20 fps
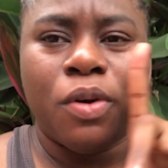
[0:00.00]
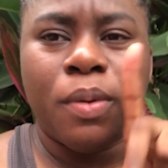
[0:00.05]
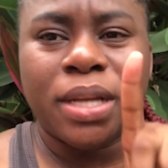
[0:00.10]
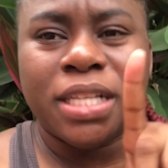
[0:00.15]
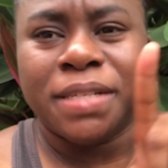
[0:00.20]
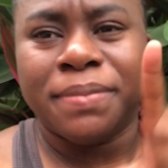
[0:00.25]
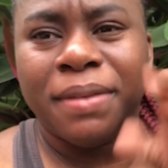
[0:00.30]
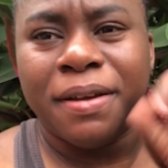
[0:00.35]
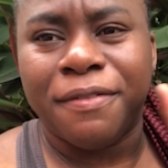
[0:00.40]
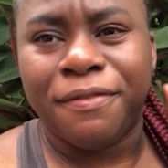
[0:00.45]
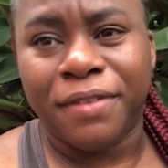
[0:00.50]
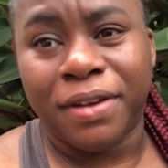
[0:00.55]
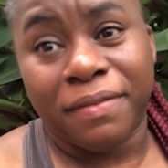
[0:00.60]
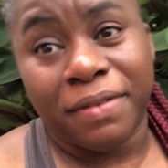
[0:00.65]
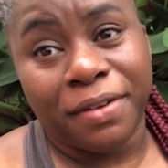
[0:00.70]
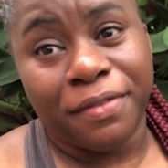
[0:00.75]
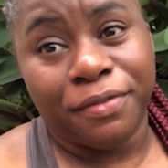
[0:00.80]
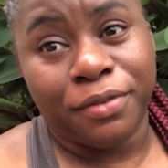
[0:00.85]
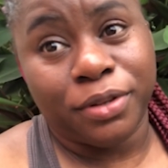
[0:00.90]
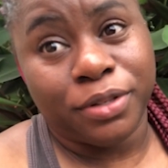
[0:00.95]
what's my
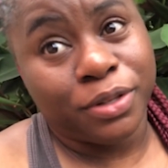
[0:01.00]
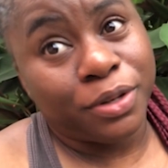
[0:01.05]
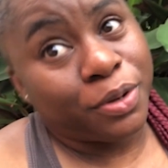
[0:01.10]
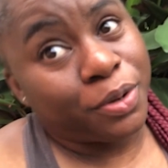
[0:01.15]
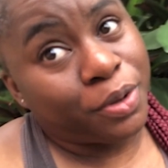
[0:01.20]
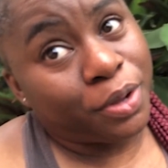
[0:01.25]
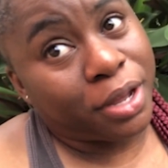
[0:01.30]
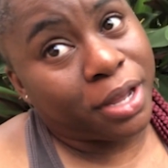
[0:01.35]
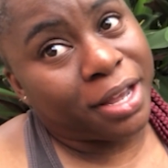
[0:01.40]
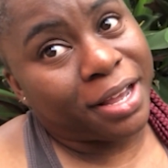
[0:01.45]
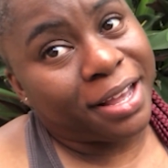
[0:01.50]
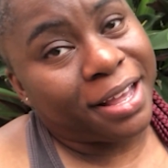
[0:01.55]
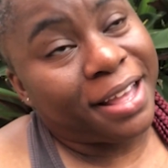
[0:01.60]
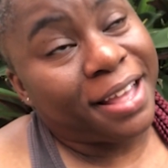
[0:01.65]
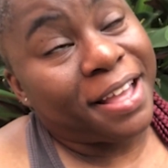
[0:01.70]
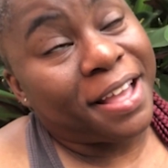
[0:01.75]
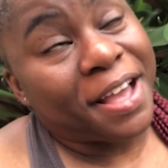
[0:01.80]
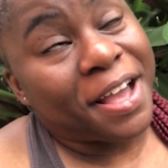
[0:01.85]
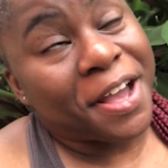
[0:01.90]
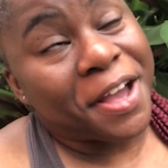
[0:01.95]
favorite food to cook,
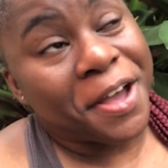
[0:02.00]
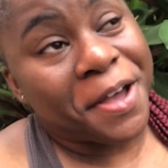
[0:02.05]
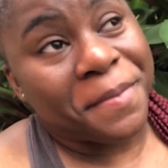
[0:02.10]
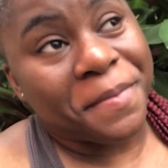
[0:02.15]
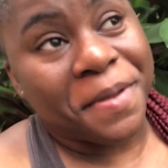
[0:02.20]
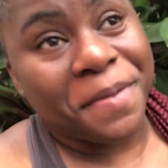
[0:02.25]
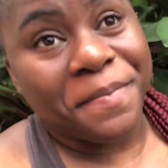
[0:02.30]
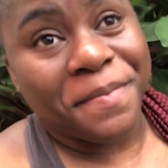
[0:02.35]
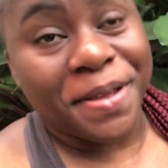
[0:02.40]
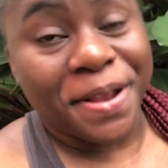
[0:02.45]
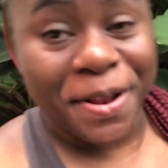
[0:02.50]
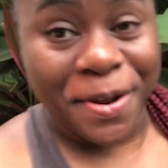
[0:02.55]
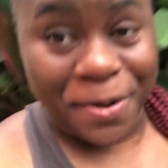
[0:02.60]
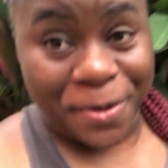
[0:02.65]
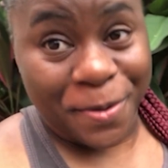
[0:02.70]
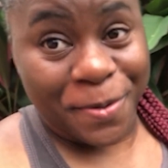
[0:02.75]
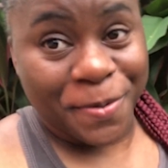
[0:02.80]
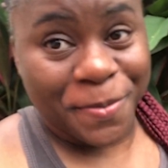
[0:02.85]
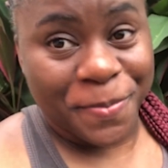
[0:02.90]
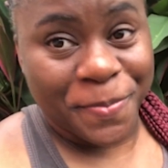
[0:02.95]
comment
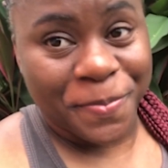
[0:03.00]
below.